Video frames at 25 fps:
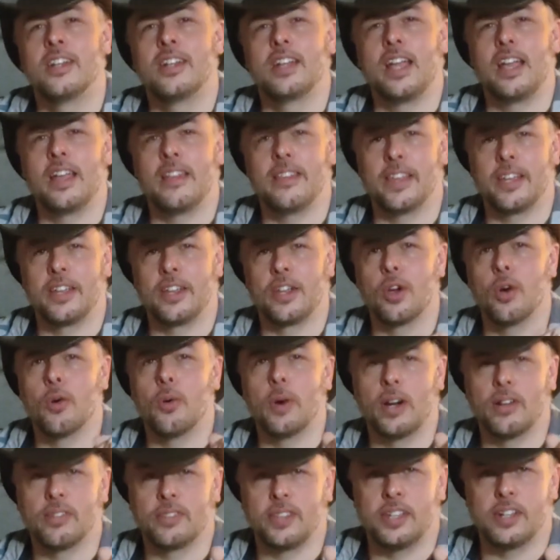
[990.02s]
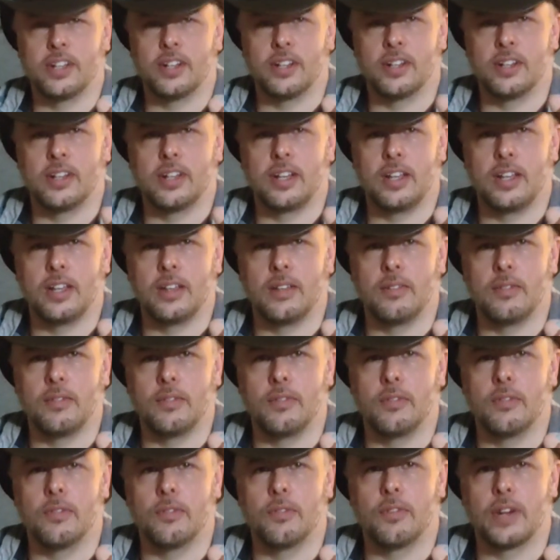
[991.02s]
and then go out there
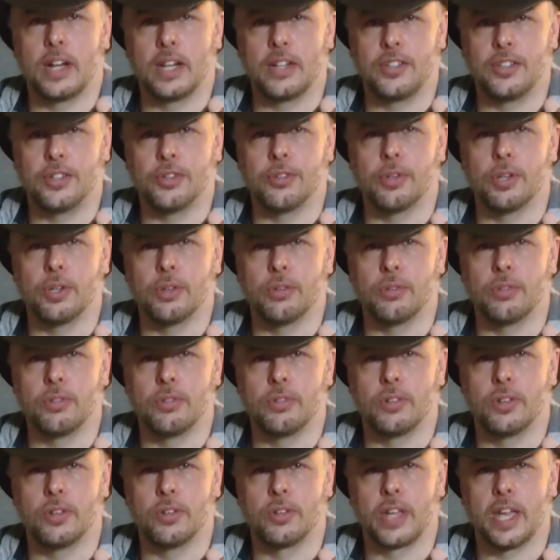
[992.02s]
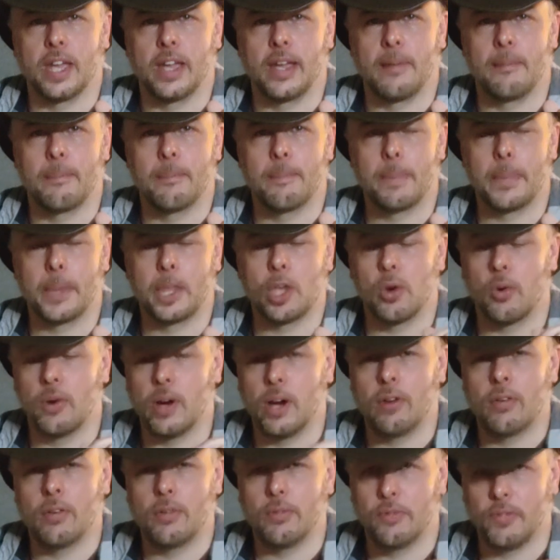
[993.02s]
and find your own, okay? Go
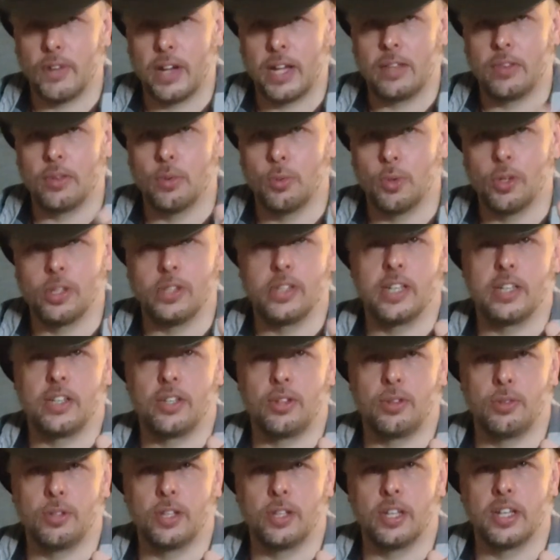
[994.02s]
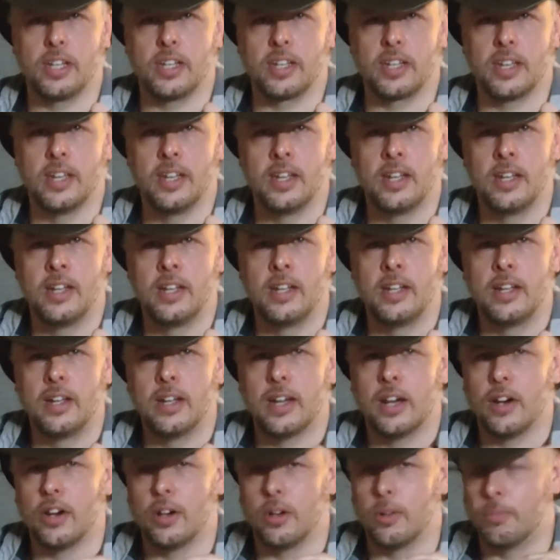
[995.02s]
out and find the one that you like.
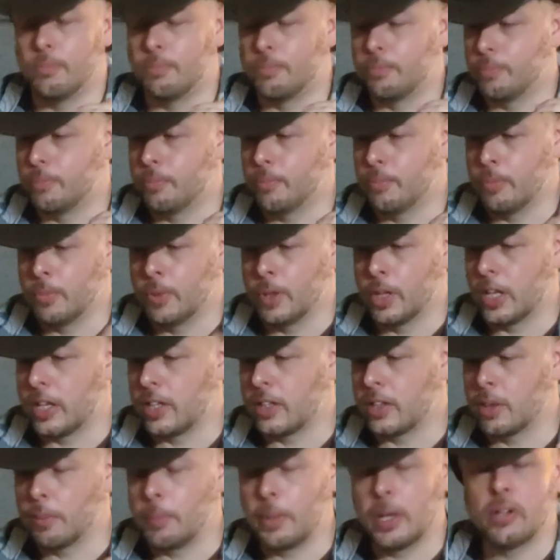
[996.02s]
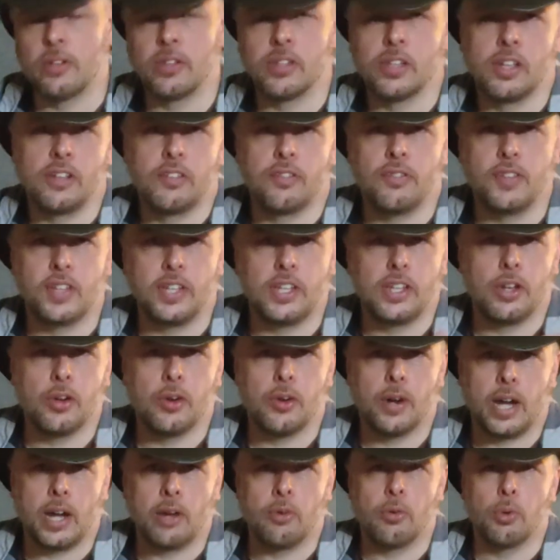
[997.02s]
Like the belt knife
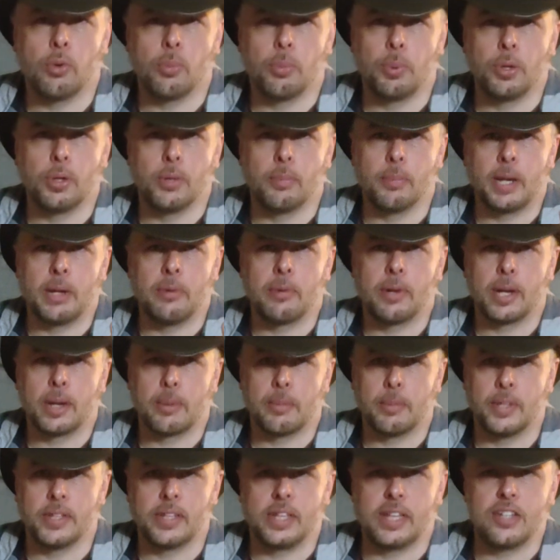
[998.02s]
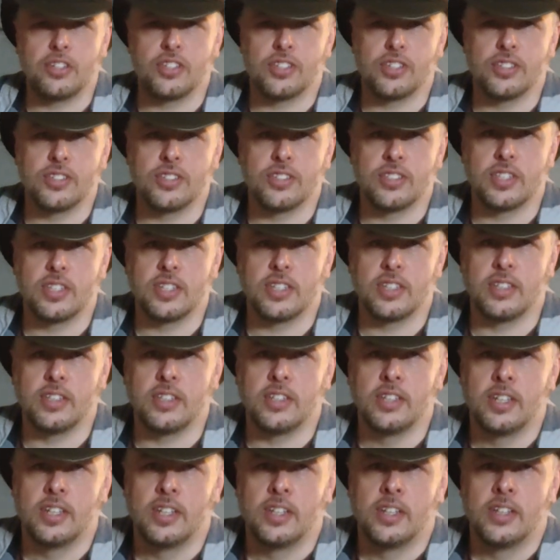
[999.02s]
video, I will put my recommendations in